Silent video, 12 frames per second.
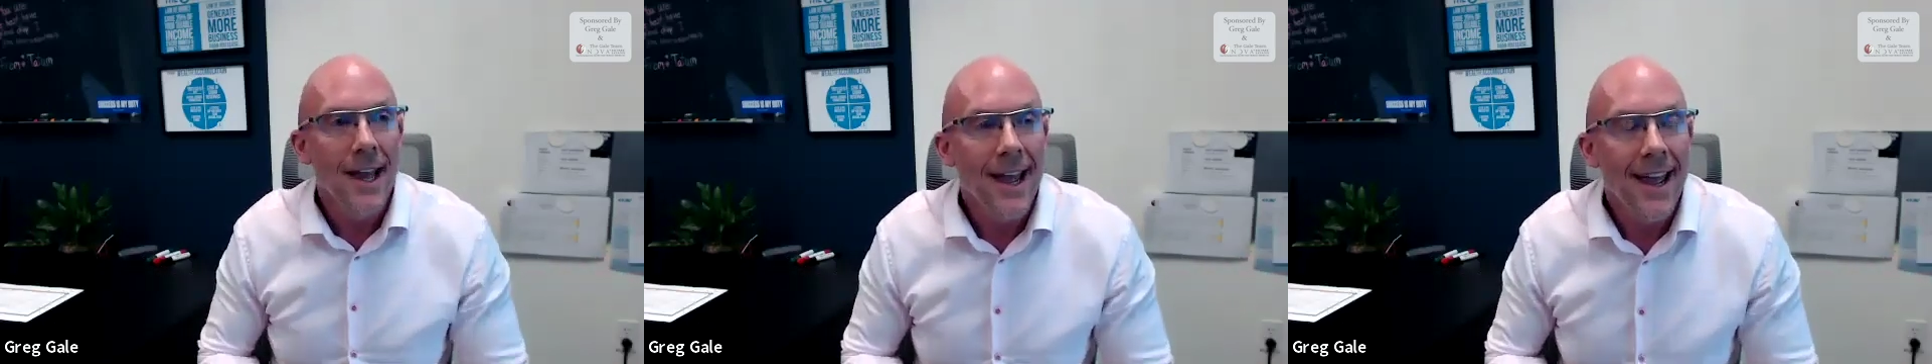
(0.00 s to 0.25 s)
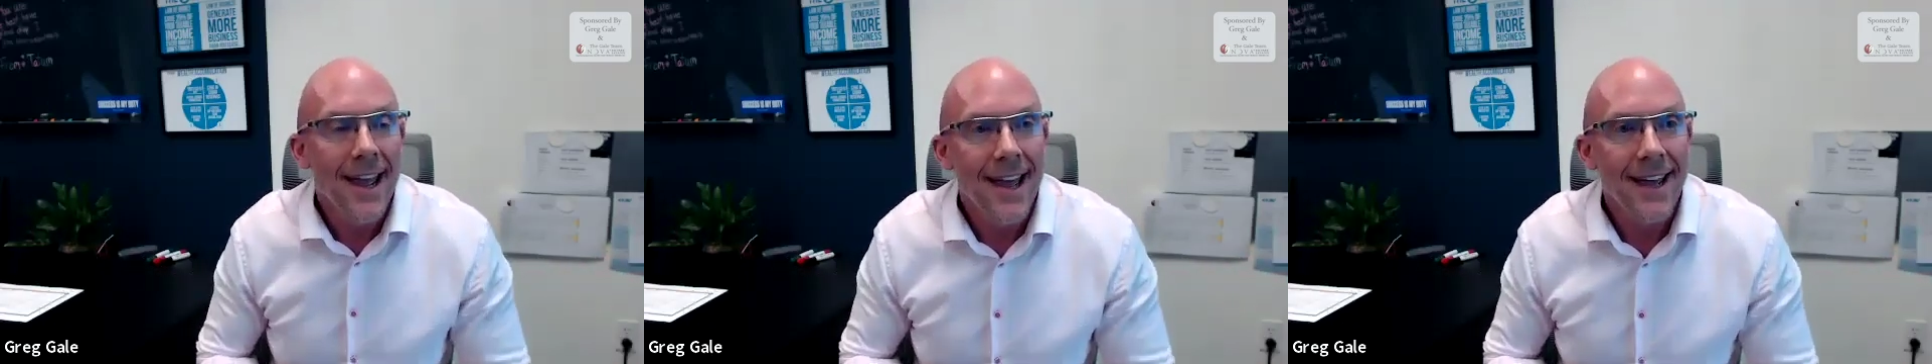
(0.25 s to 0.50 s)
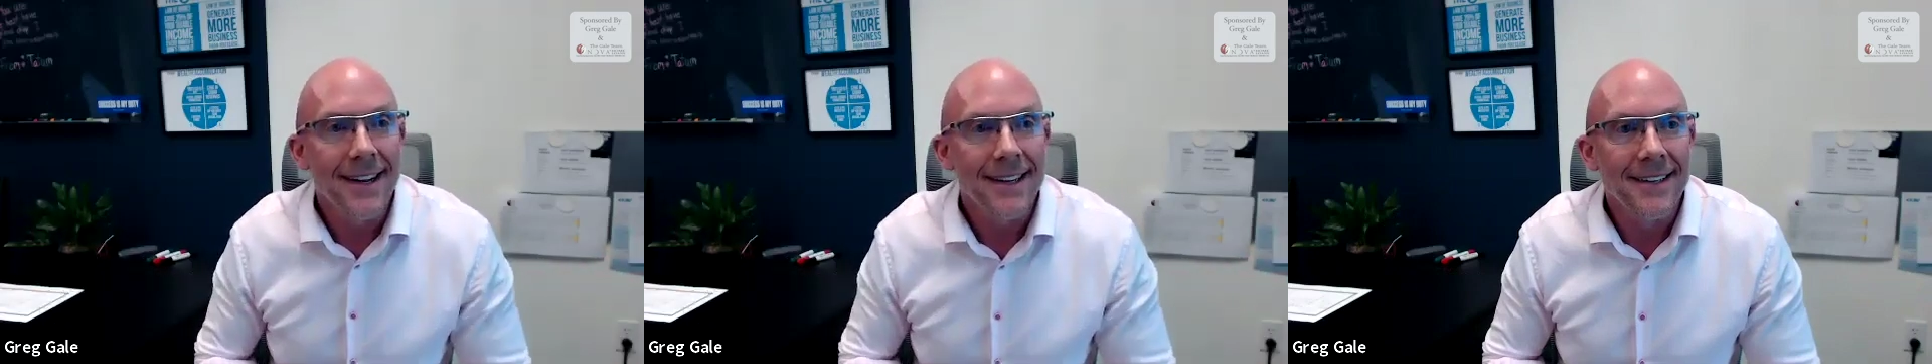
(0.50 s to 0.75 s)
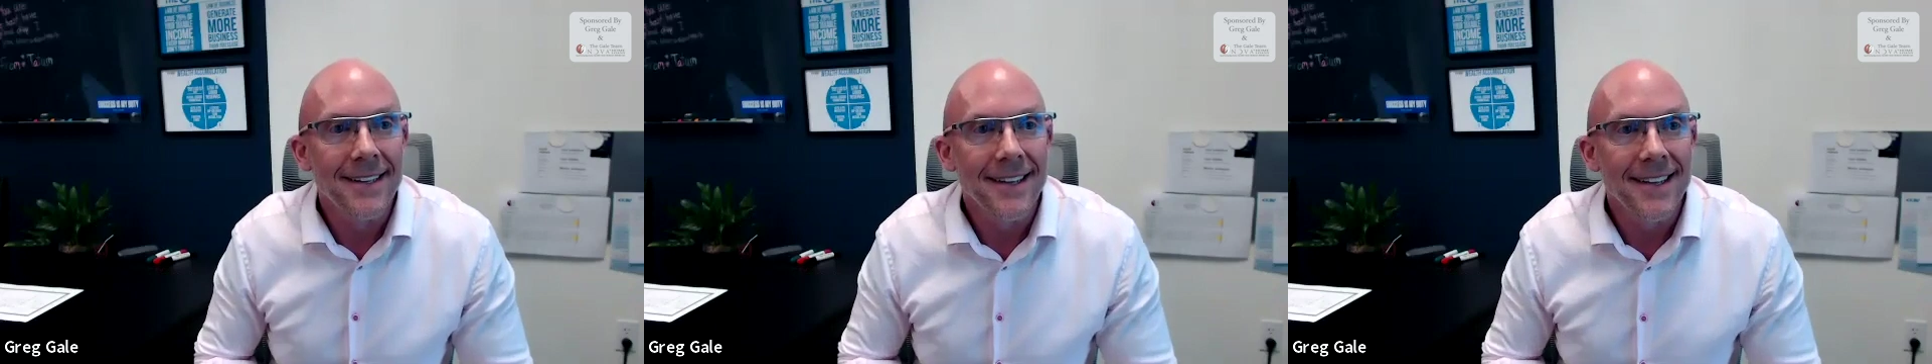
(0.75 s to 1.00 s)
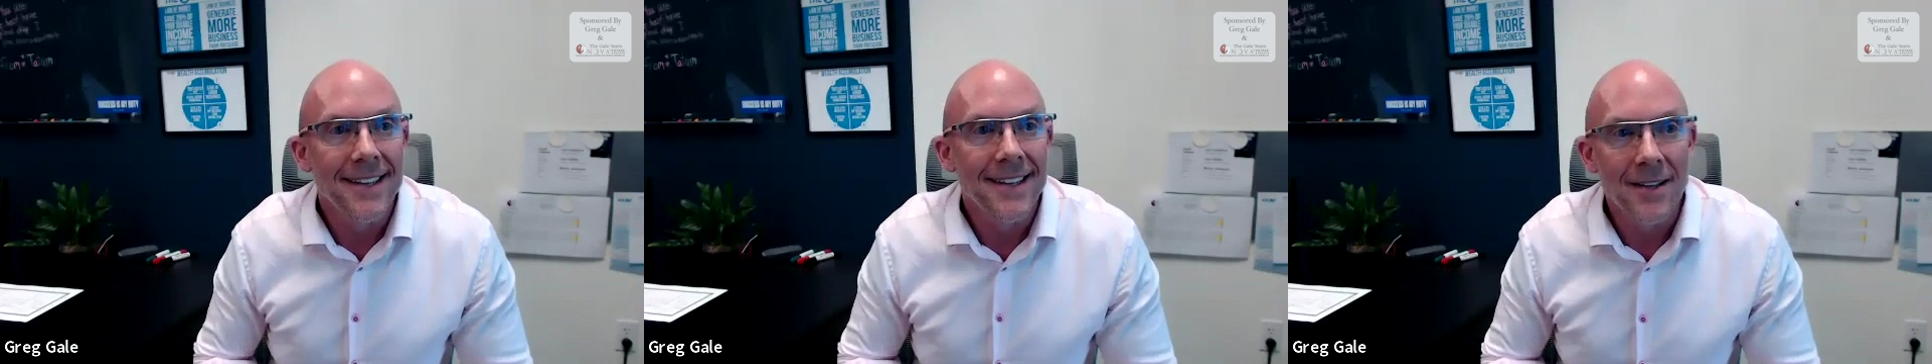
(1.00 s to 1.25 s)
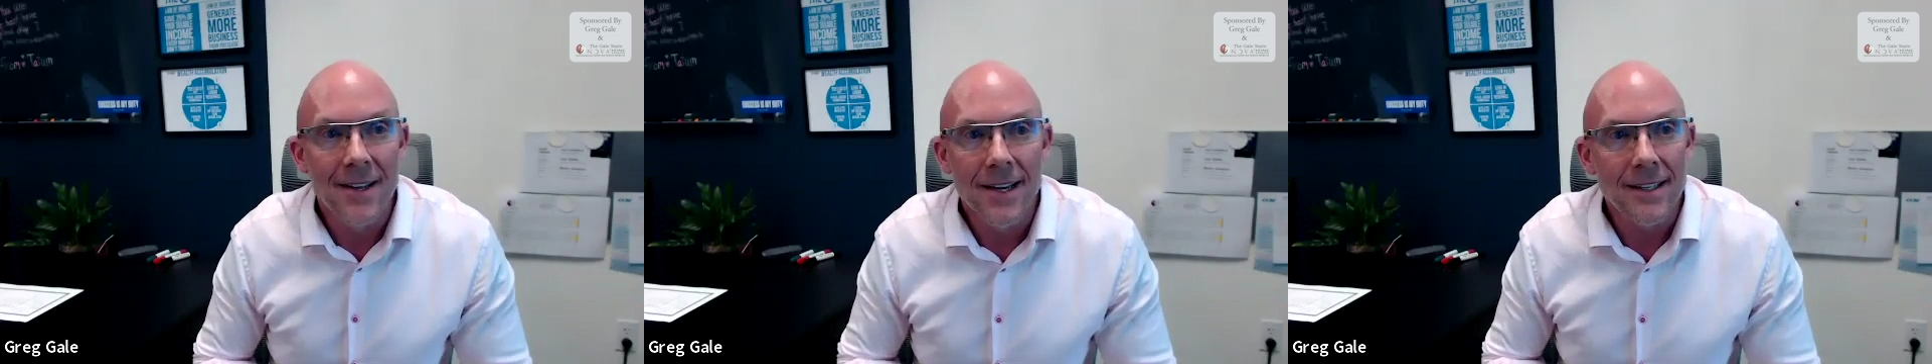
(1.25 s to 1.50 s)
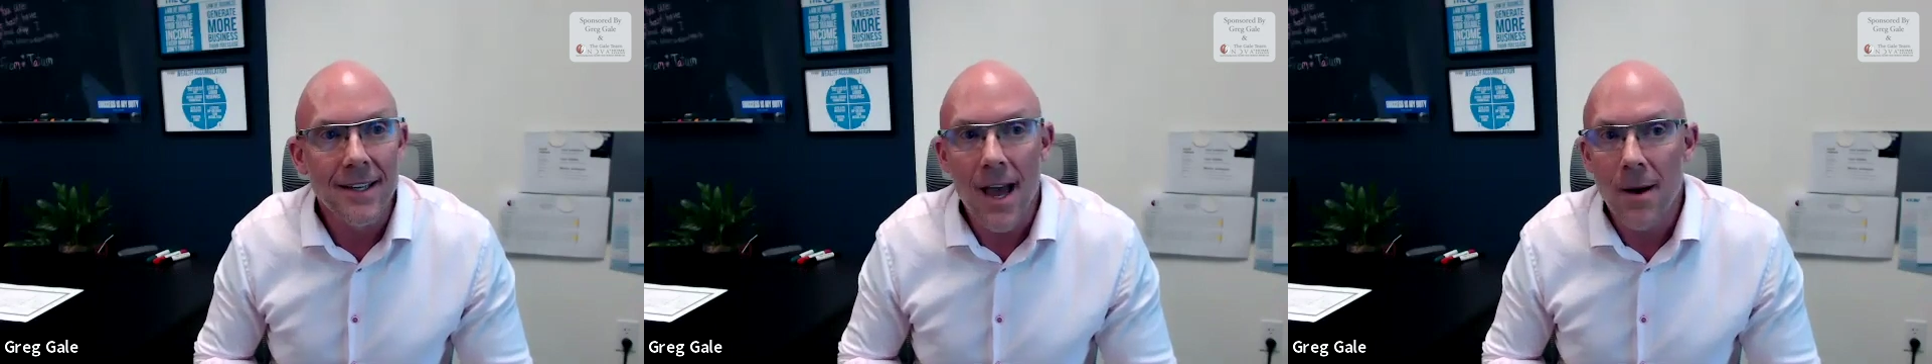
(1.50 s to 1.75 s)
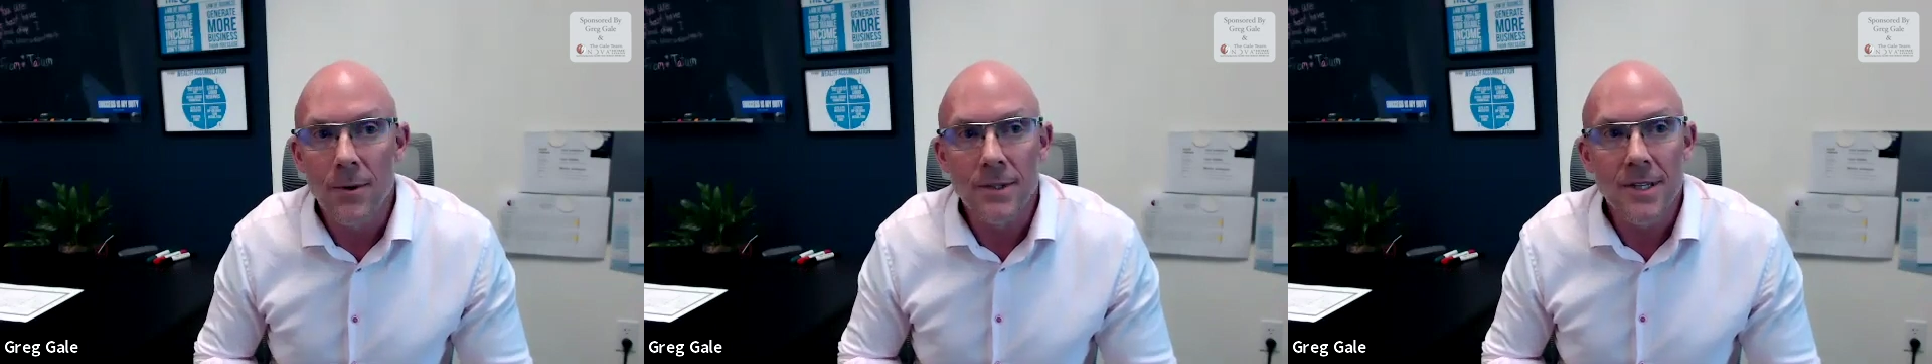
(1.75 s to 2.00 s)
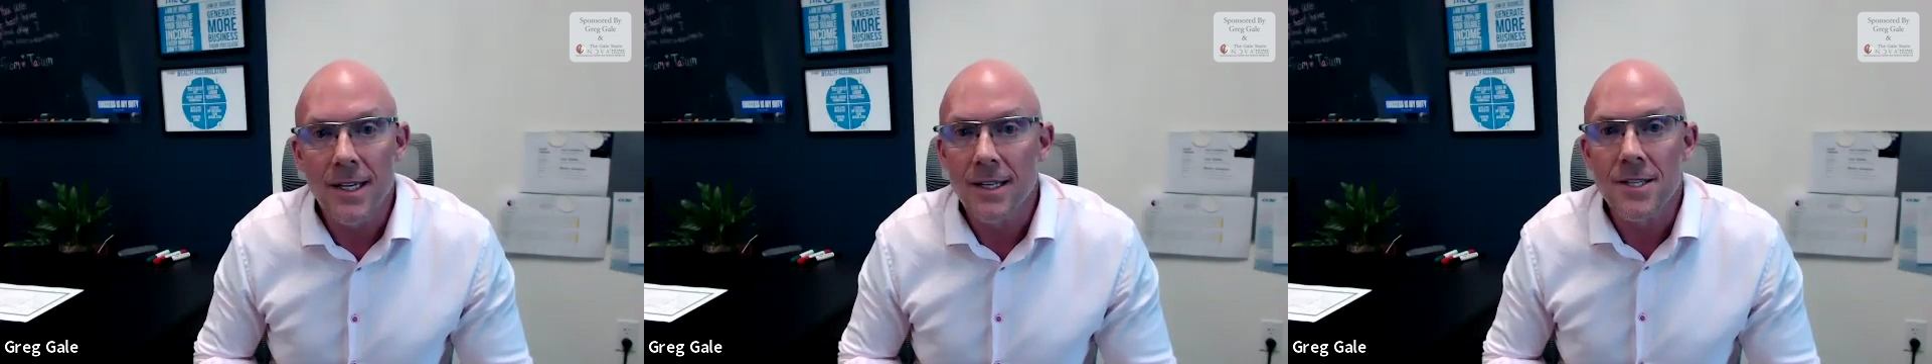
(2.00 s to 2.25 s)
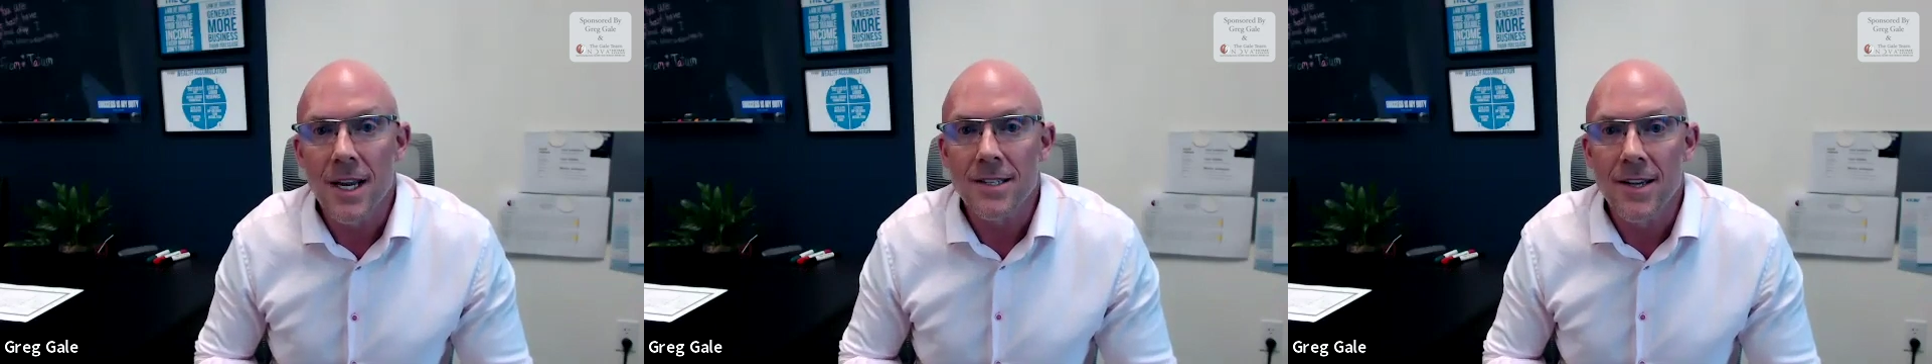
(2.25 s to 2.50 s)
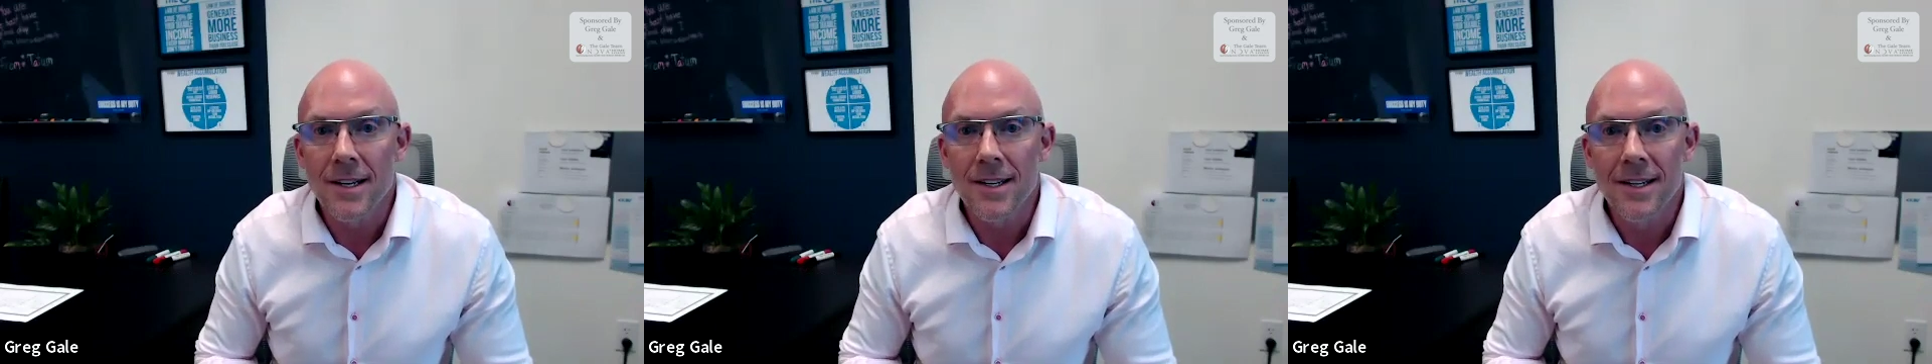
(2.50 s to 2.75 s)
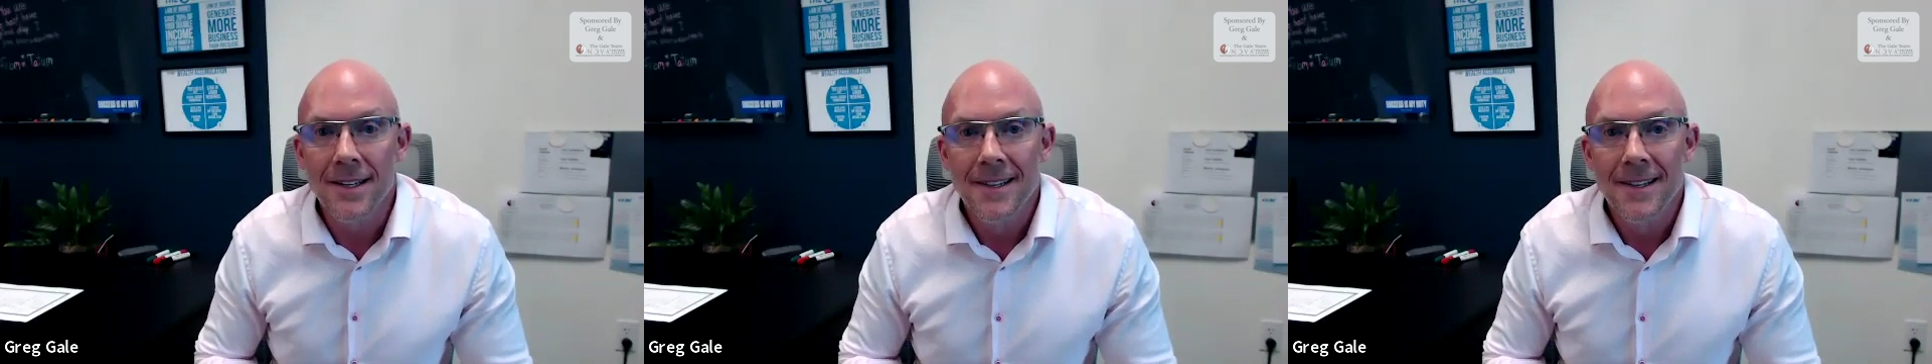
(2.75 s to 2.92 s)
And they're like, yeah, we'll take a chance on you.